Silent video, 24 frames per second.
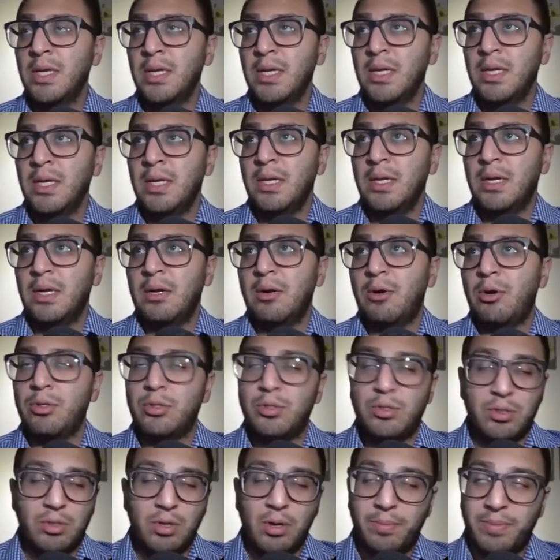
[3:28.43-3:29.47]
or the
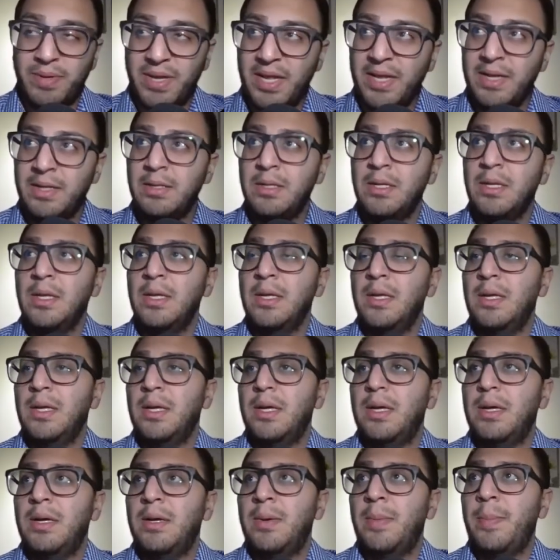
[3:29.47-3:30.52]
top 10,
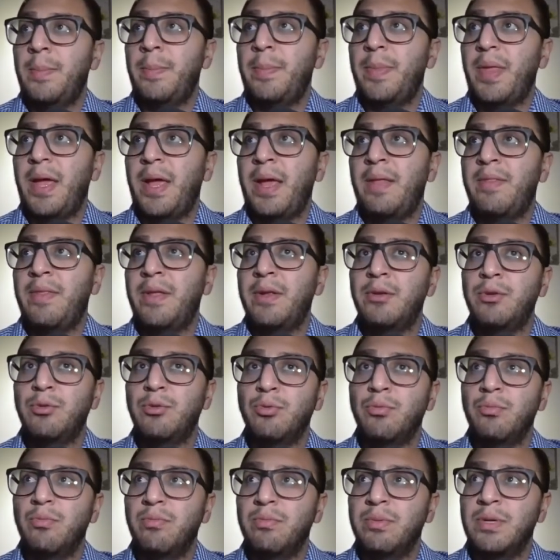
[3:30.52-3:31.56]
and then do
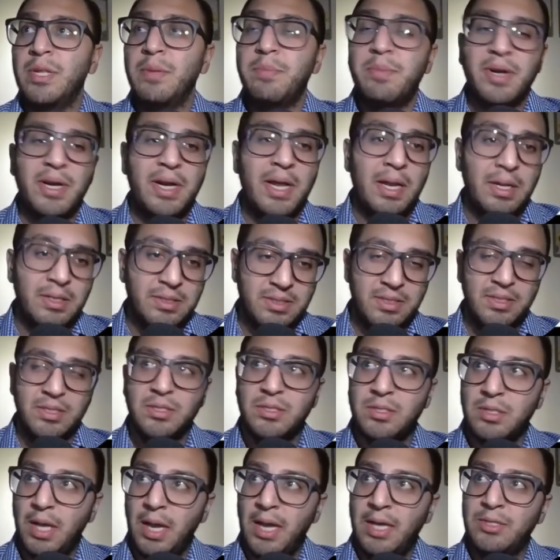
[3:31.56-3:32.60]
deeper analysis
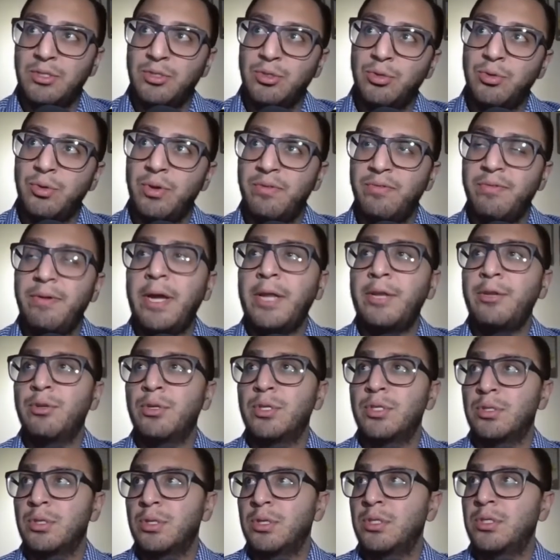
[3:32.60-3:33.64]
as you refine your
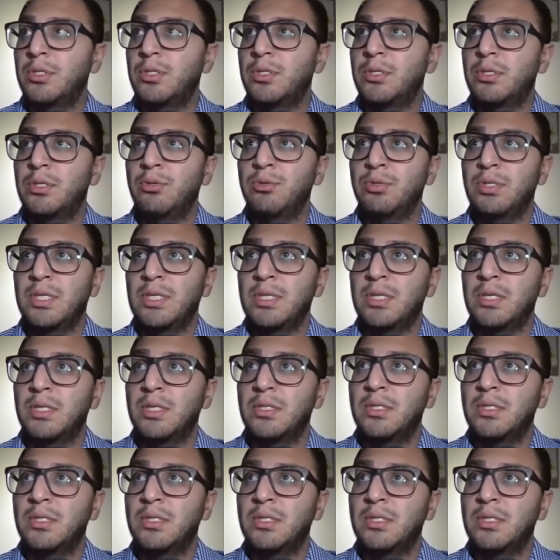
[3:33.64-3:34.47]
search using this